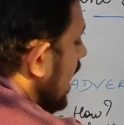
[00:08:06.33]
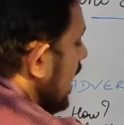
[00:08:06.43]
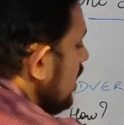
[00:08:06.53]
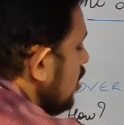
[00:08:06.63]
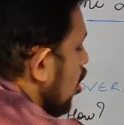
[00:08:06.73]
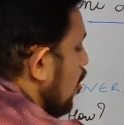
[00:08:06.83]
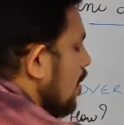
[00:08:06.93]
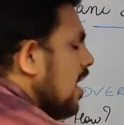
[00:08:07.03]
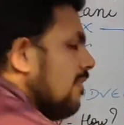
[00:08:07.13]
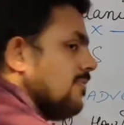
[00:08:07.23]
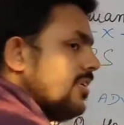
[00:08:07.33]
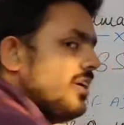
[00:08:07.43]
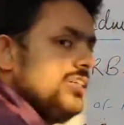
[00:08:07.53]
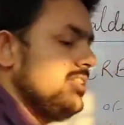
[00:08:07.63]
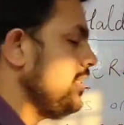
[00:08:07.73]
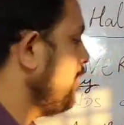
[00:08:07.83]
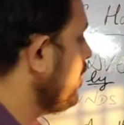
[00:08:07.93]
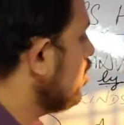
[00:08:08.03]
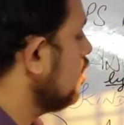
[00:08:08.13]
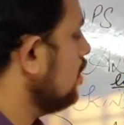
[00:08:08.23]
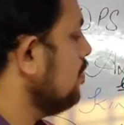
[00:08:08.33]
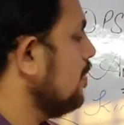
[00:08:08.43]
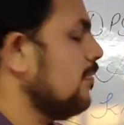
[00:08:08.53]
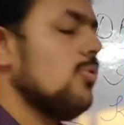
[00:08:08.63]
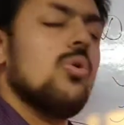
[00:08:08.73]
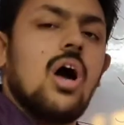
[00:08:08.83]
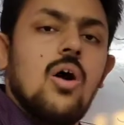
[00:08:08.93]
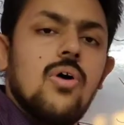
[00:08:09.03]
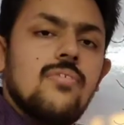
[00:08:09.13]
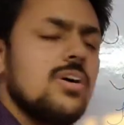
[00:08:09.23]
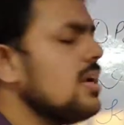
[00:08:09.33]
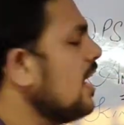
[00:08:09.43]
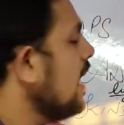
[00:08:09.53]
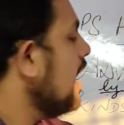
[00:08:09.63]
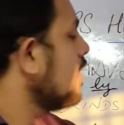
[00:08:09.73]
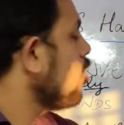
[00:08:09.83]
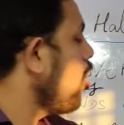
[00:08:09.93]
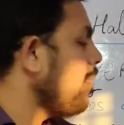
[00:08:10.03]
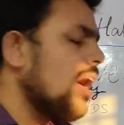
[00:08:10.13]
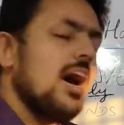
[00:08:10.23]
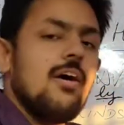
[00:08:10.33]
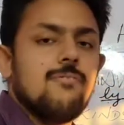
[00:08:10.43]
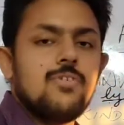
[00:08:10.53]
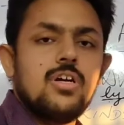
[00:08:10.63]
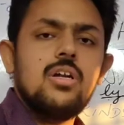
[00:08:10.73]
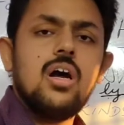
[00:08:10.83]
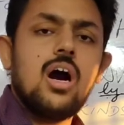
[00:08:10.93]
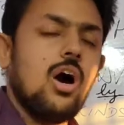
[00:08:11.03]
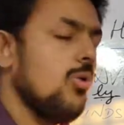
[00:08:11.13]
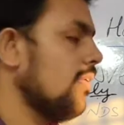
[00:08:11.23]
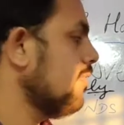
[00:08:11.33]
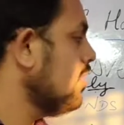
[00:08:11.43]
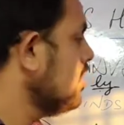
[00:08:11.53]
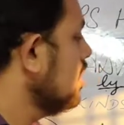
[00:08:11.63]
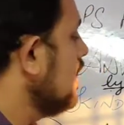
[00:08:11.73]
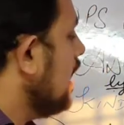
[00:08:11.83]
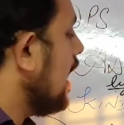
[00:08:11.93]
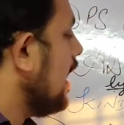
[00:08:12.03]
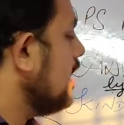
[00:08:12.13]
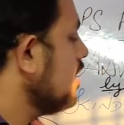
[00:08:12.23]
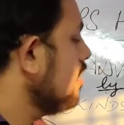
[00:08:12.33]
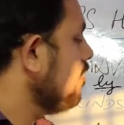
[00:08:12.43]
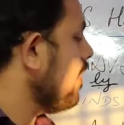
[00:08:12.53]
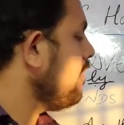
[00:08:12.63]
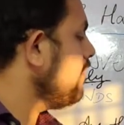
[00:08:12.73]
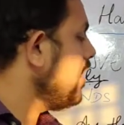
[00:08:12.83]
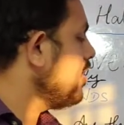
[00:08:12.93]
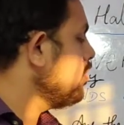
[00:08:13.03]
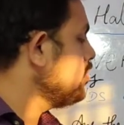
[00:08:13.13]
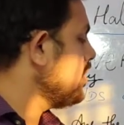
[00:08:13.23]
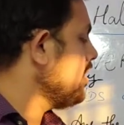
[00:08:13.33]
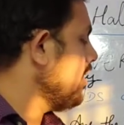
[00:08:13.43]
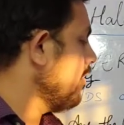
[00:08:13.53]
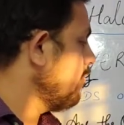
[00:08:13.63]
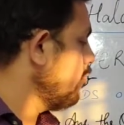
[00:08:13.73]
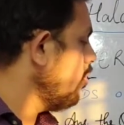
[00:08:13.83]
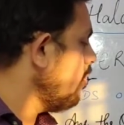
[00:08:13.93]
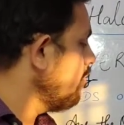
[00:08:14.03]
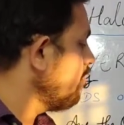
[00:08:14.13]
and comma after it. Semicolon before however and comma after however. And when we are using therefore,